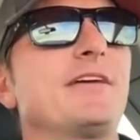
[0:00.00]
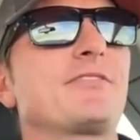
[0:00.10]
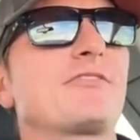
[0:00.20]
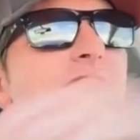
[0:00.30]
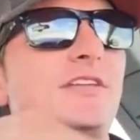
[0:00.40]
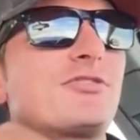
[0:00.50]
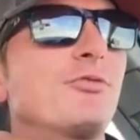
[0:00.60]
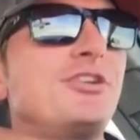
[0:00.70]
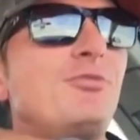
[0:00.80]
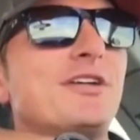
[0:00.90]
That's
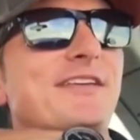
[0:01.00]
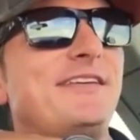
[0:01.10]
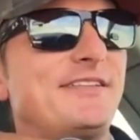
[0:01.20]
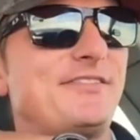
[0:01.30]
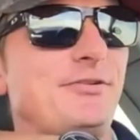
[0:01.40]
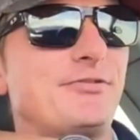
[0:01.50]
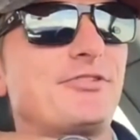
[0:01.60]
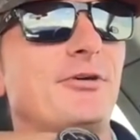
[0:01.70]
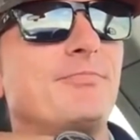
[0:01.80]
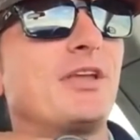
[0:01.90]
where you want to get to.
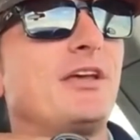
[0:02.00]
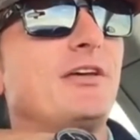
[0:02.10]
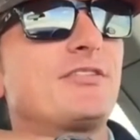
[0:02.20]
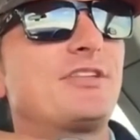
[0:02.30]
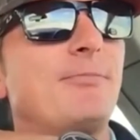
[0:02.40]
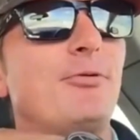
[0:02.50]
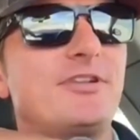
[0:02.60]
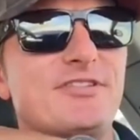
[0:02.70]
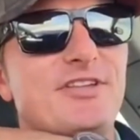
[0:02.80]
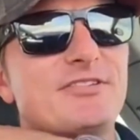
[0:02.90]
So step
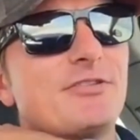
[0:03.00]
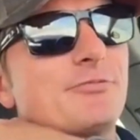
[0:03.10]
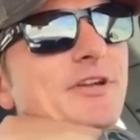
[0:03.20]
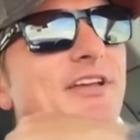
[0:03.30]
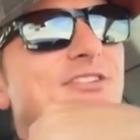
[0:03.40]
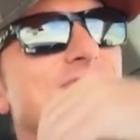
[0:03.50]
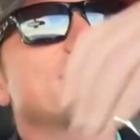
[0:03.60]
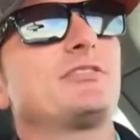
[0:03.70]
one is get to the range.